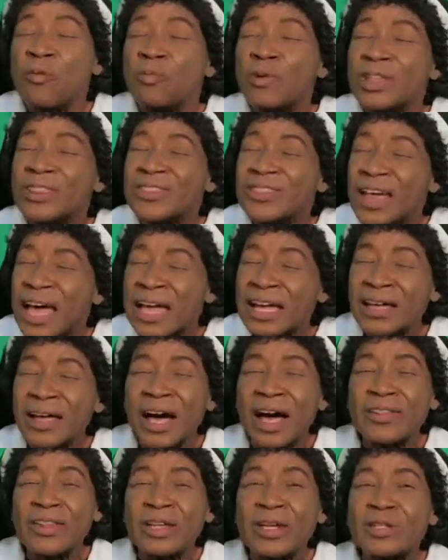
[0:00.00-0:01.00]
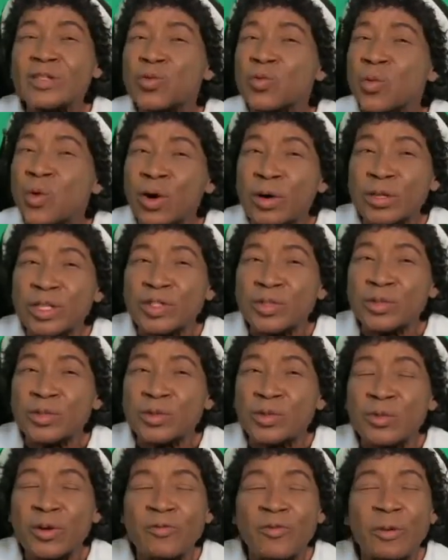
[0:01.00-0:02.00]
We thank God that His Word is true.